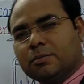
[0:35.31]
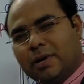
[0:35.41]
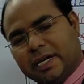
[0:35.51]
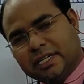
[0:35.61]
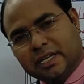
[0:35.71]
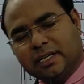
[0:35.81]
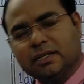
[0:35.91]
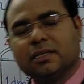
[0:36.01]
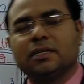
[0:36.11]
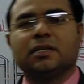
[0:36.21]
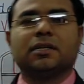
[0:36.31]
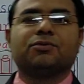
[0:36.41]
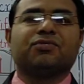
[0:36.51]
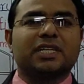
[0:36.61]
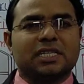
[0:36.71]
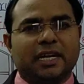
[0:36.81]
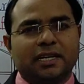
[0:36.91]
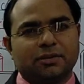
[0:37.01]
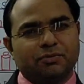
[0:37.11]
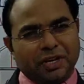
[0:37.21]
My dear,
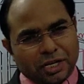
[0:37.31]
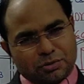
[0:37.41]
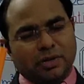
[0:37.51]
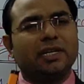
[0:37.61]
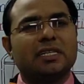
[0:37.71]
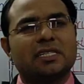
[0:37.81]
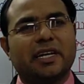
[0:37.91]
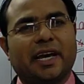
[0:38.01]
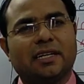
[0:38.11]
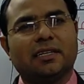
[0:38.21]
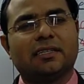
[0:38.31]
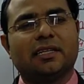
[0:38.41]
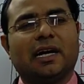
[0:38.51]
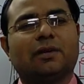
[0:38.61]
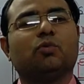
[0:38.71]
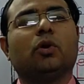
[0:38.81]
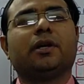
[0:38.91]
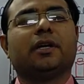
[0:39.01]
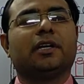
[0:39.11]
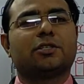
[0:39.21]
firstly we need to understand that
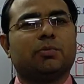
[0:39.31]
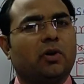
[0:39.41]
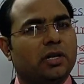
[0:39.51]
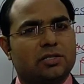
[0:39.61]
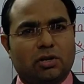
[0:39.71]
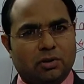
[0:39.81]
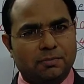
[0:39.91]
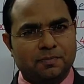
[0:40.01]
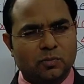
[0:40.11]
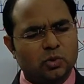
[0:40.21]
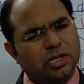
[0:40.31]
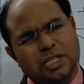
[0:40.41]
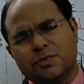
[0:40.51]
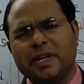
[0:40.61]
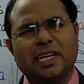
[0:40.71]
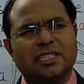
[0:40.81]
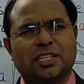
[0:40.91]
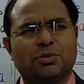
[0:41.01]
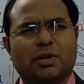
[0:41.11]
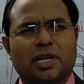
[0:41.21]
what is Boyle's law. So it is very
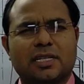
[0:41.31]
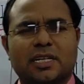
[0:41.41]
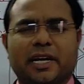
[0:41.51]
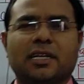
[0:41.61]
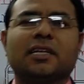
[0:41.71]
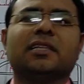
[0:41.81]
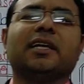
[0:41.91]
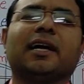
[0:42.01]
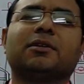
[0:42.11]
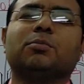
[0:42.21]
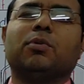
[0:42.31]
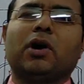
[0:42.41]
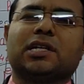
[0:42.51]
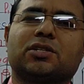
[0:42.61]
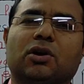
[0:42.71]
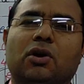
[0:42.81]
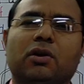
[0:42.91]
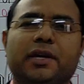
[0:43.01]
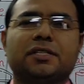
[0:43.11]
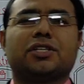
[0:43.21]
easy to understand that Boyle's
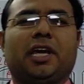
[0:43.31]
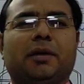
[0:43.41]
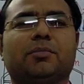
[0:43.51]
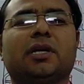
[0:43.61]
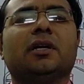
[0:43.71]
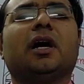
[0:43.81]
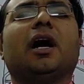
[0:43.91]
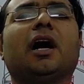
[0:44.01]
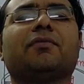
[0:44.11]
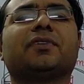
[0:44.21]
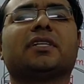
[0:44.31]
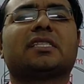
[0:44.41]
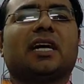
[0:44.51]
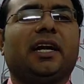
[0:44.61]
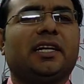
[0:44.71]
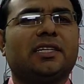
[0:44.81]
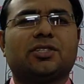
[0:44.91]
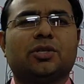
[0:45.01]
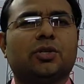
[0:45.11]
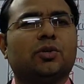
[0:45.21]
law is named after a
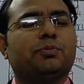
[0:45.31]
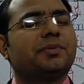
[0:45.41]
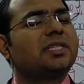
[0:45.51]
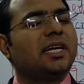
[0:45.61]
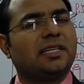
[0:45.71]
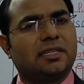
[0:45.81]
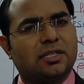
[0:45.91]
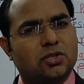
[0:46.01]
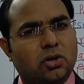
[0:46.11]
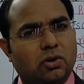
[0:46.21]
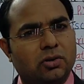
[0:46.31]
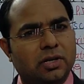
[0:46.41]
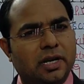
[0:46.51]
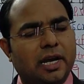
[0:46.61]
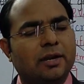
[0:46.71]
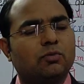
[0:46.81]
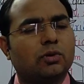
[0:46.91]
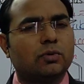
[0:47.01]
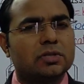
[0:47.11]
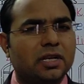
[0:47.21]
scientist who presented this law. And
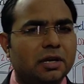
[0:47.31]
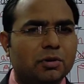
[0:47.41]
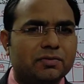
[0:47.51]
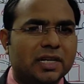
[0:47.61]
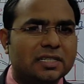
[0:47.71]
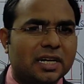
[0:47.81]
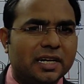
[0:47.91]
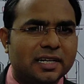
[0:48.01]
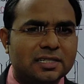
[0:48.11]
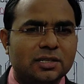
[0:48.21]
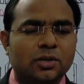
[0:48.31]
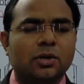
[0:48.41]
what was the name of that scientist?